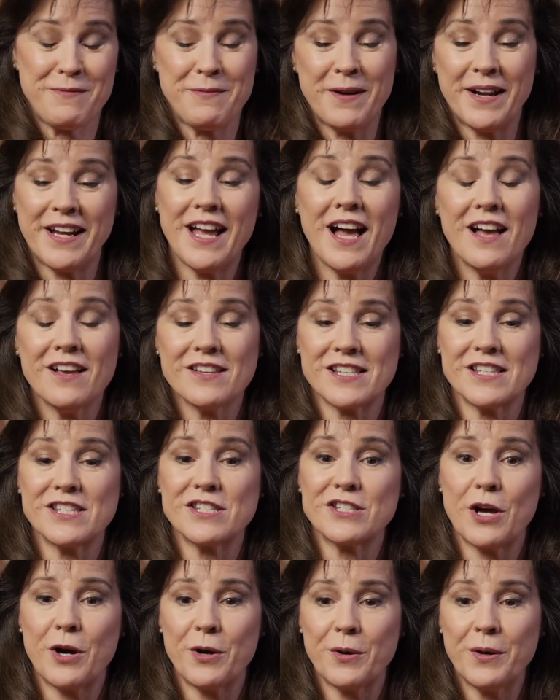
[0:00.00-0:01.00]
everybody else.
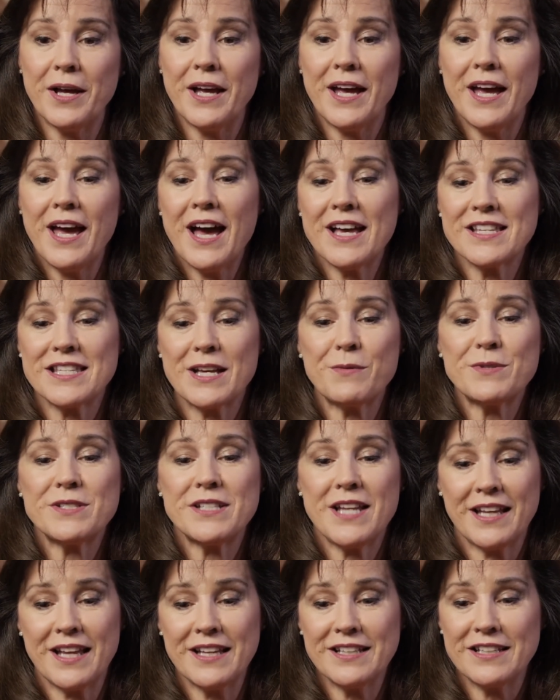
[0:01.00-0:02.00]
And so as I
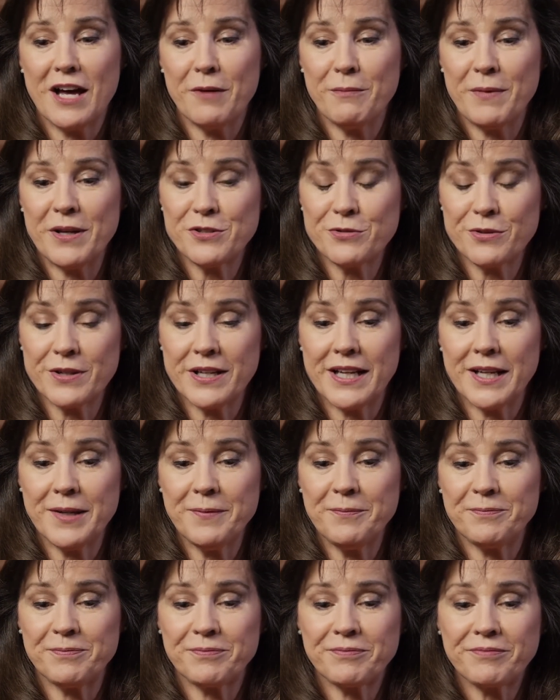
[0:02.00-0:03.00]
was taking down my
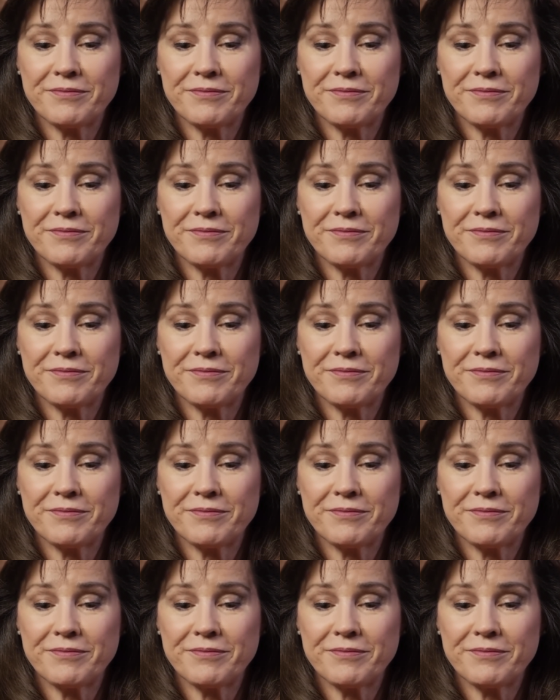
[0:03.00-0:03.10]
tree